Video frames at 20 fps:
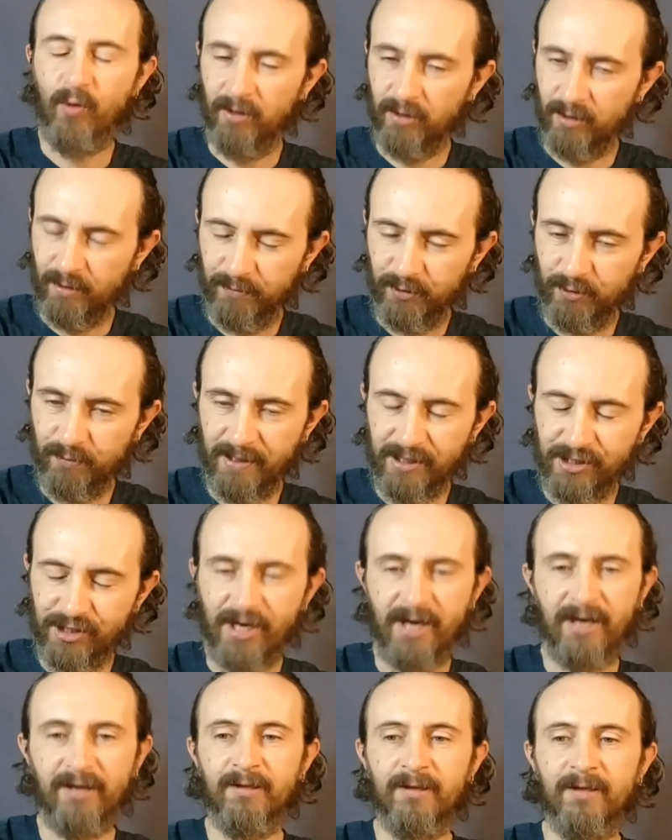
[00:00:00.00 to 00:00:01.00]
Welcome to my
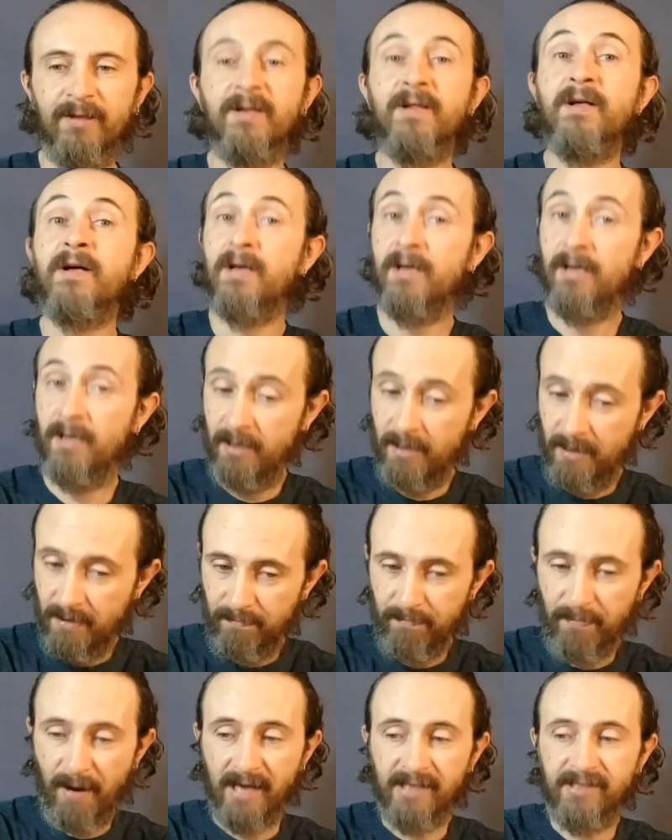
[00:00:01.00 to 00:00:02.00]
channel,
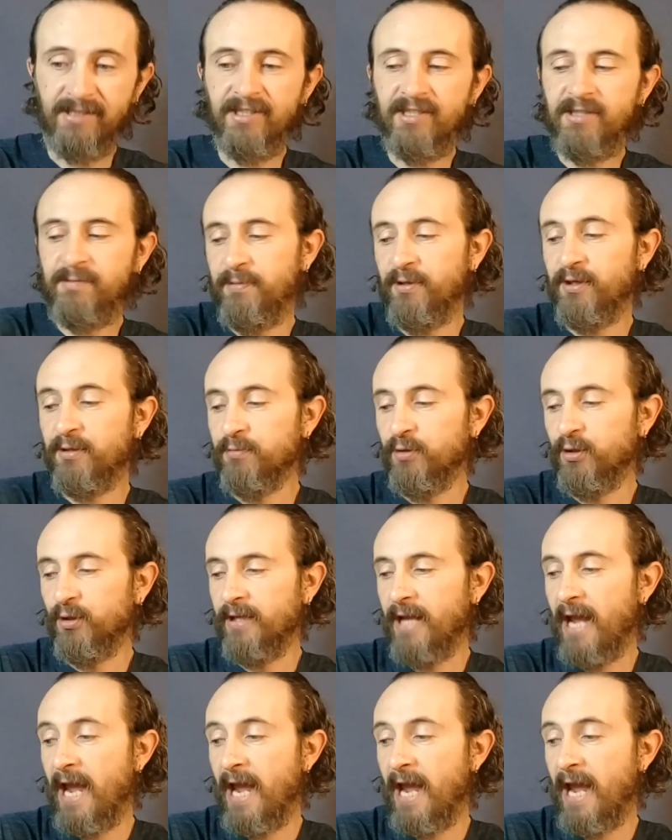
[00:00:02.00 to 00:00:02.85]
Pisces Spirit Moon.